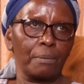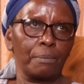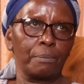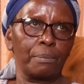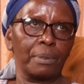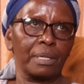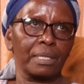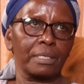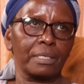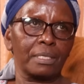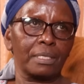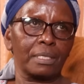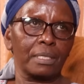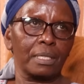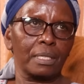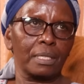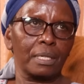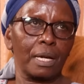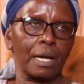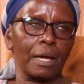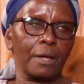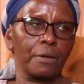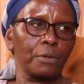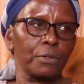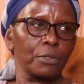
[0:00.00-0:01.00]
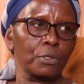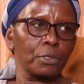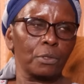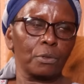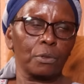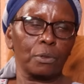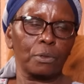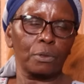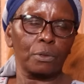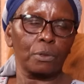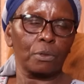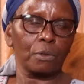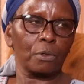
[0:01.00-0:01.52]
But I
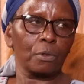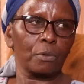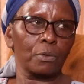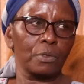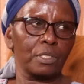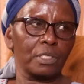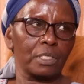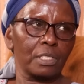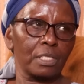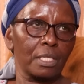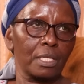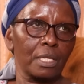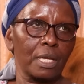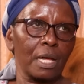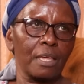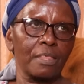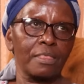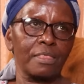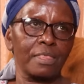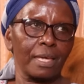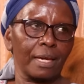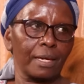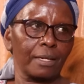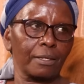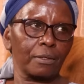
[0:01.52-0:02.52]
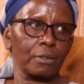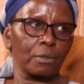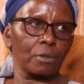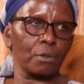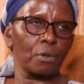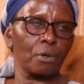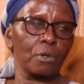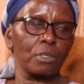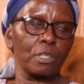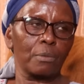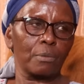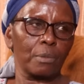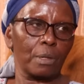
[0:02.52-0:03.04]
also always say I thank you,
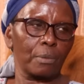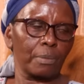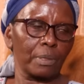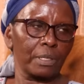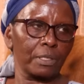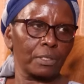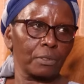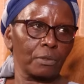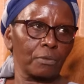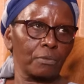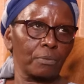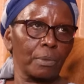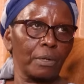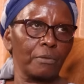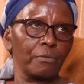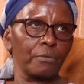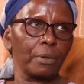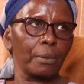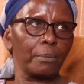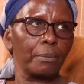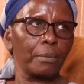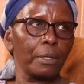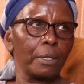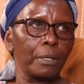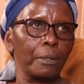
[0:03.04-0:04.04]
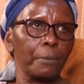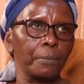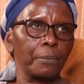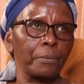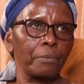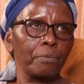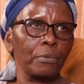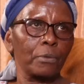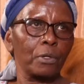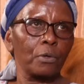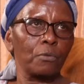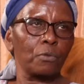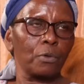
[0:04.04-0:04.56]
all the members of my family,
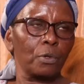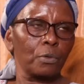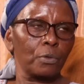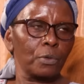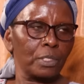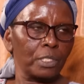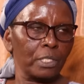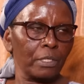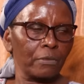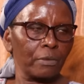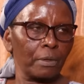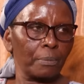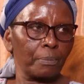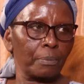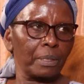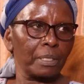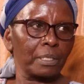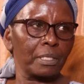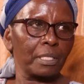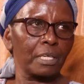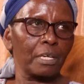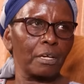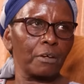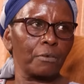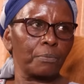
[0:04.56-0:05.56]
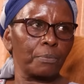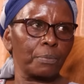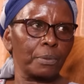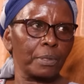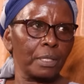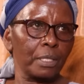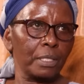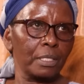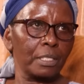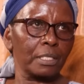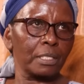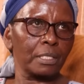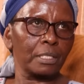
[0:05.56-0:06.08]
for whichever part they have
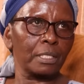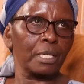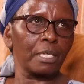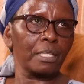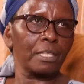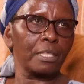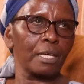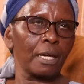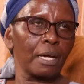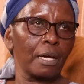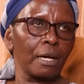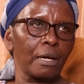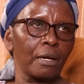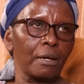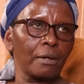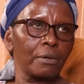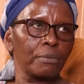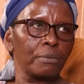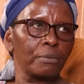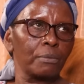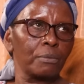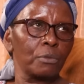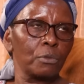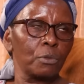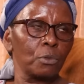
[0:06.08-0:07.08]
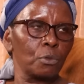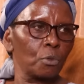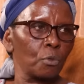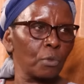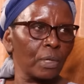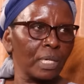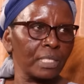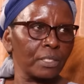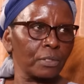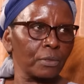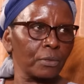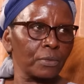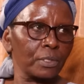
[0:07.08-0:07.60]
prayed in, either, you know,
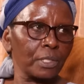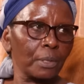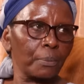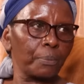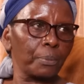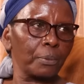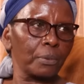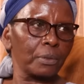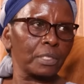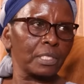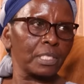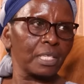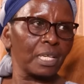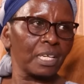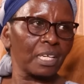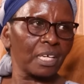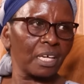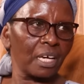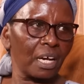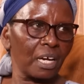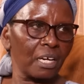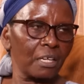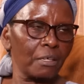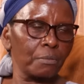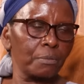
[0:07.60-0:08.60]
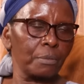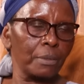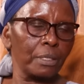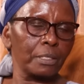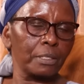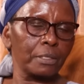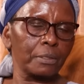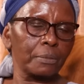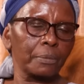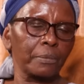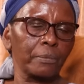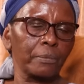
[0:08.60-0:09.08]
words of support and encouragement.